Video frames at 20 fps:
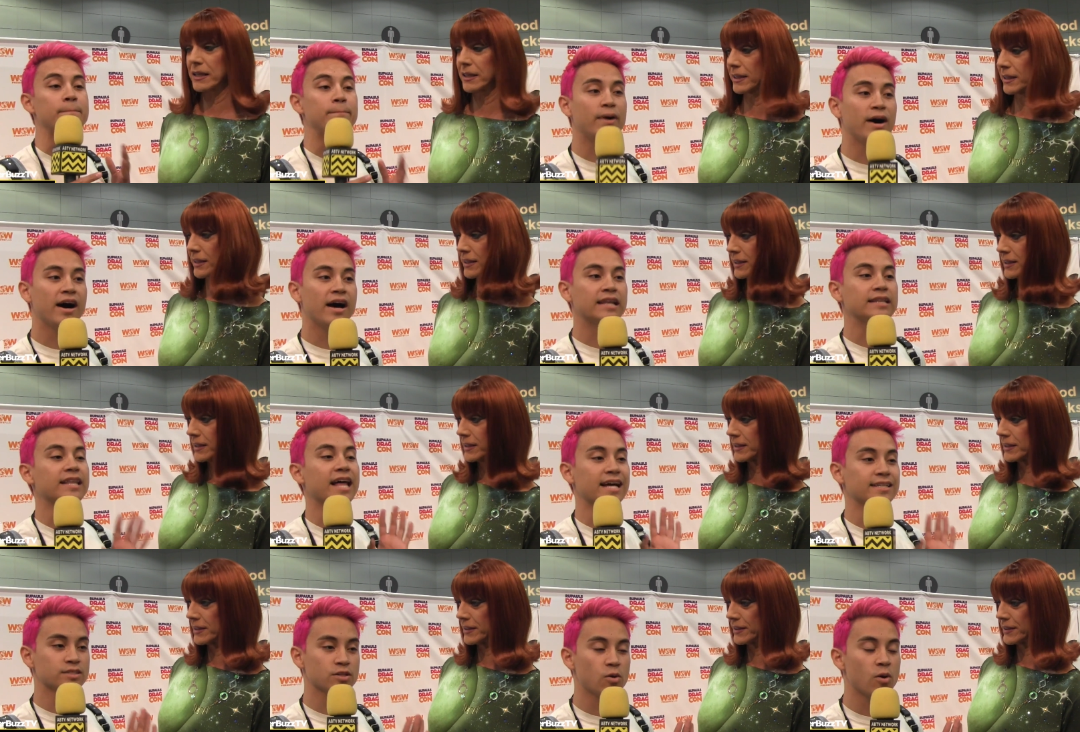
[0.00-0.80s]
Speaker 1: But
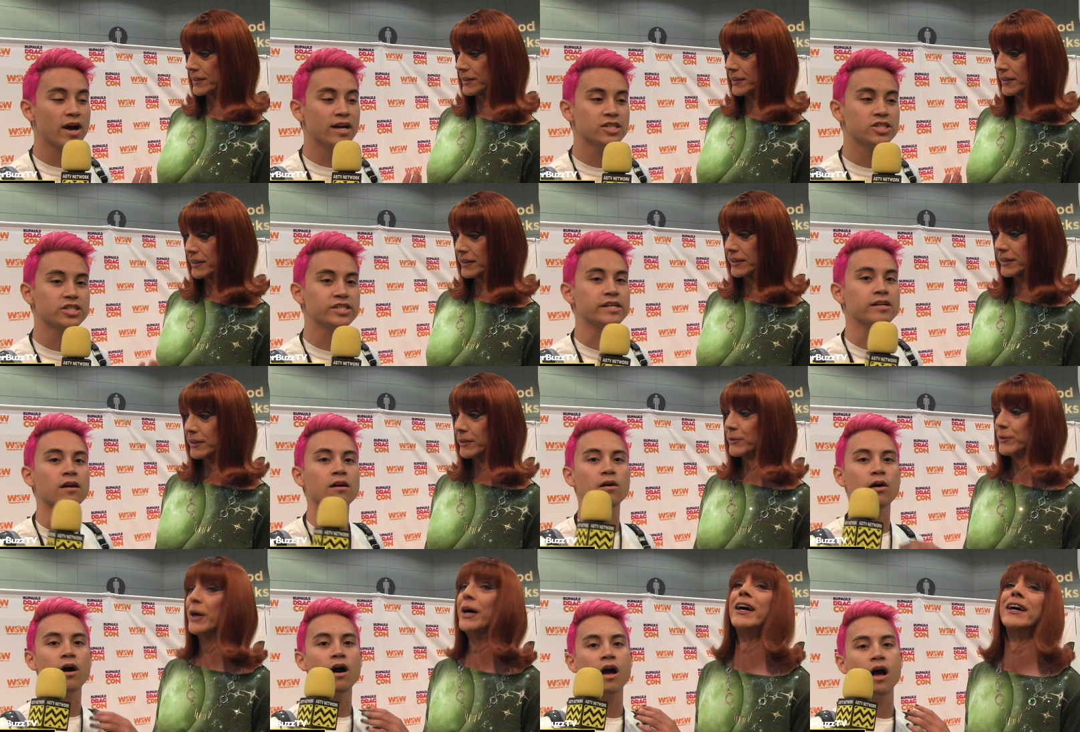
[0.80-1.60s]
last question
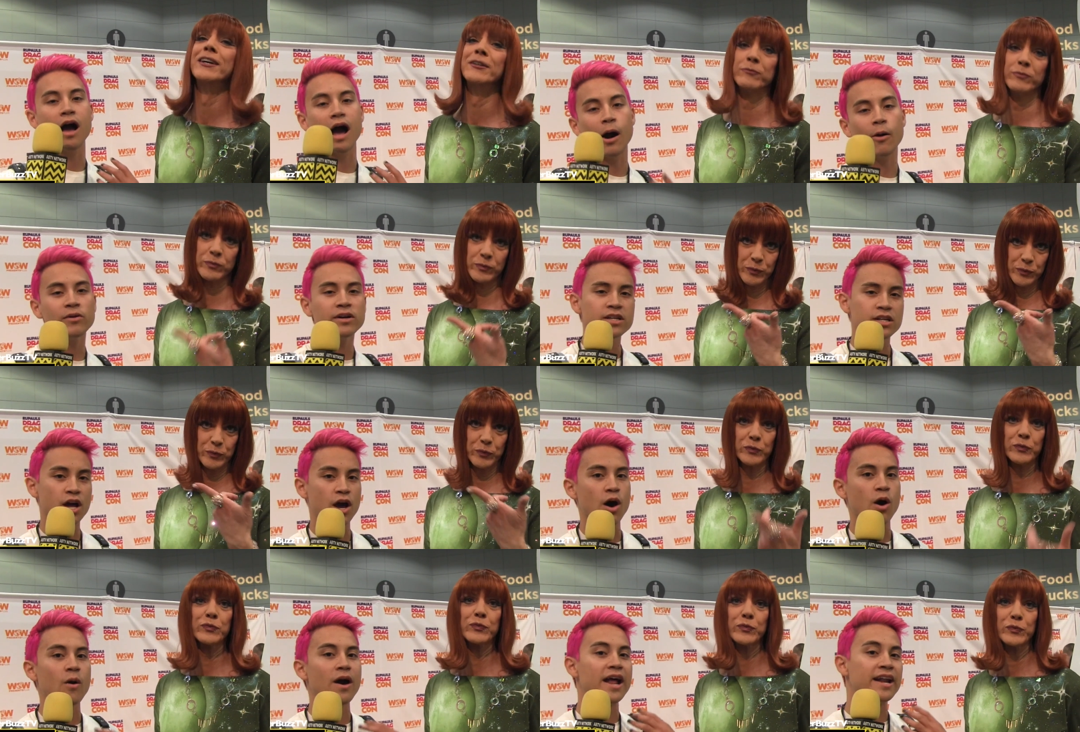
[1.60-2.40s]
I want to
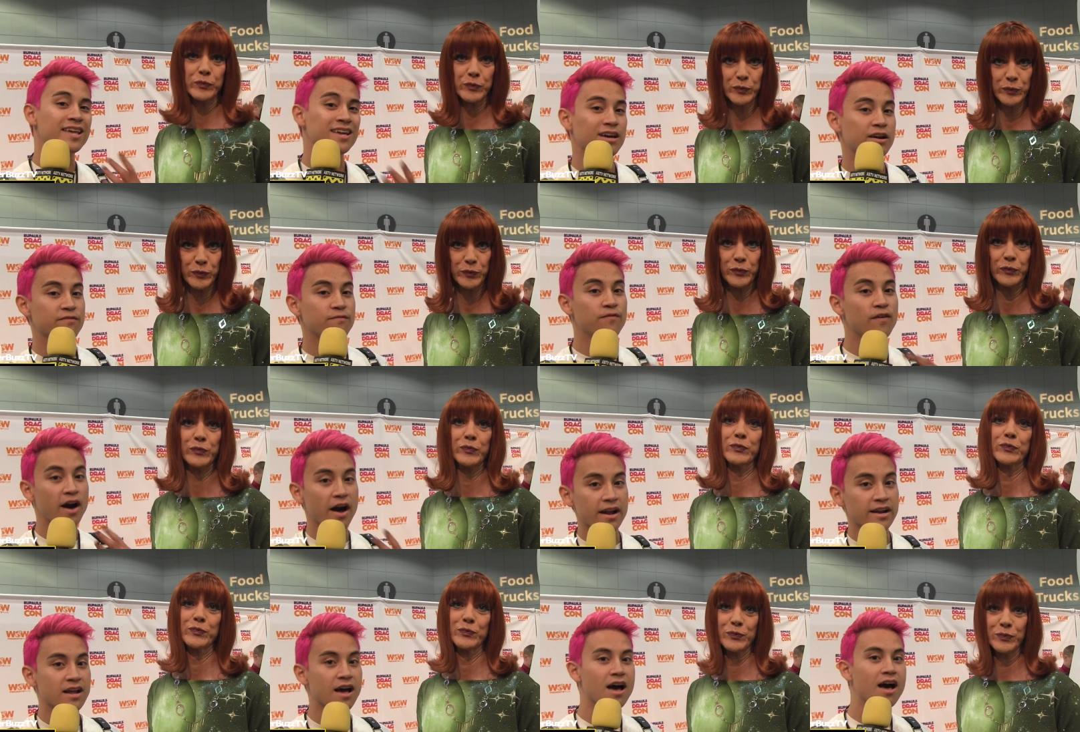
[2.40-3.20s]
know any
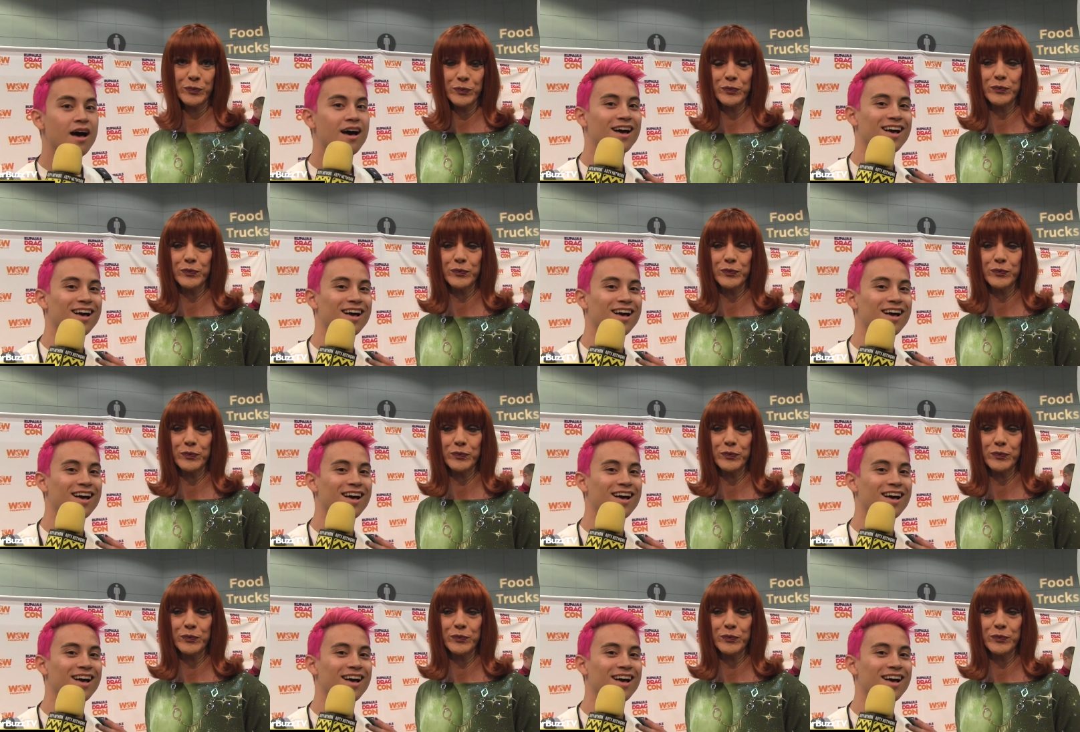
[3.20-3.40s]
fun